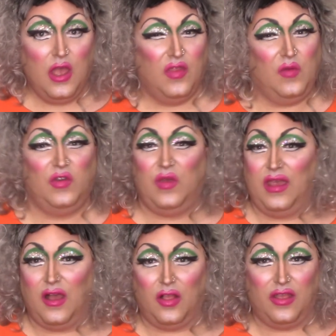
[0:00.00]
They were
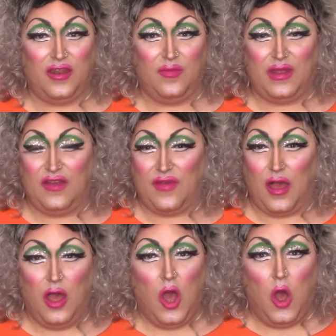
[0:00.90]
doing a little bit of
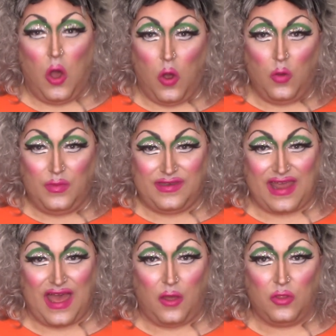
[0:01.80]
a
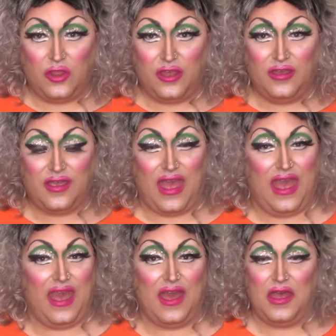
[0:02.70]
hometown look,
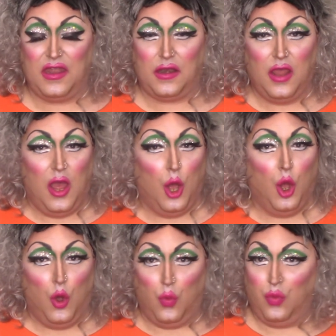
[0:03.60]
and
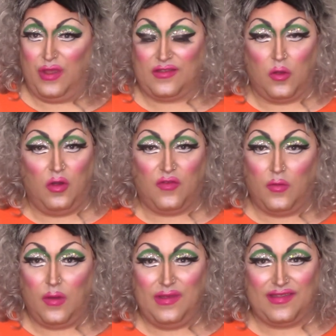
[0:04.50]
let's go over
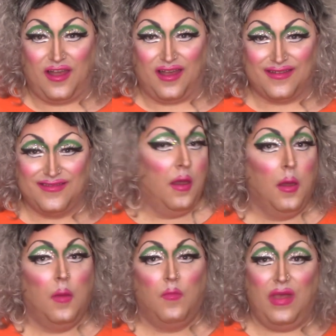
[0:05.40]
what we saw.
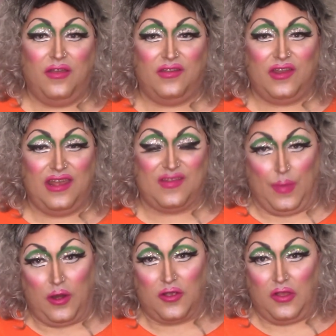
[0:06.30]
Bellows in a
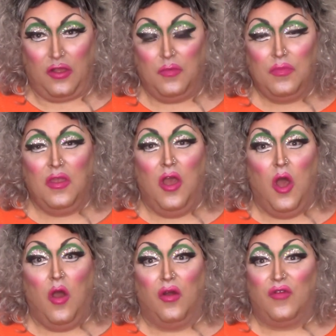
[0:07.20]
Sparkle.
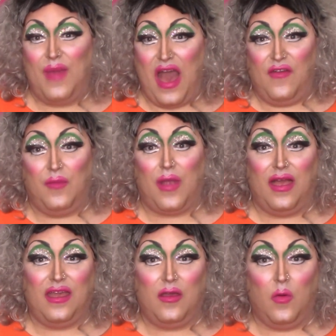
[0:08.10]
From having
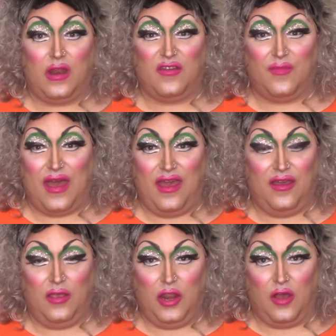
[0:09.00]
probably one of
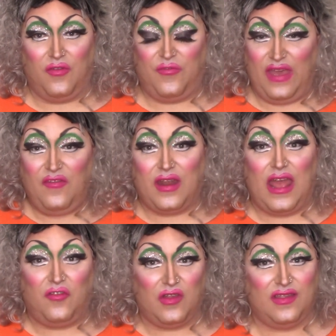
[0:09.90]
my, you know, favorite
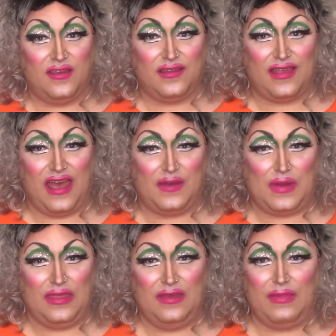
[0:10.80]
entrance looks, had
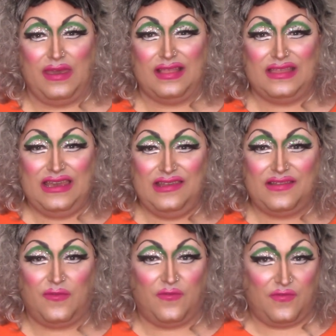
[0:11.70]
probably my
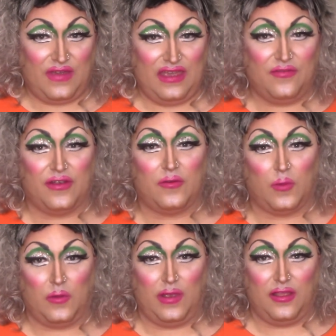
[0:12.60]
least favorite
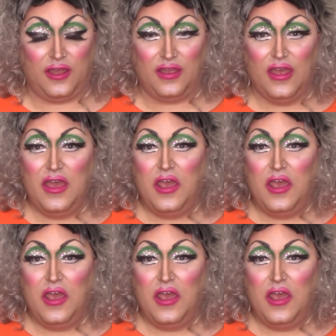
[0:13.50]
runway look.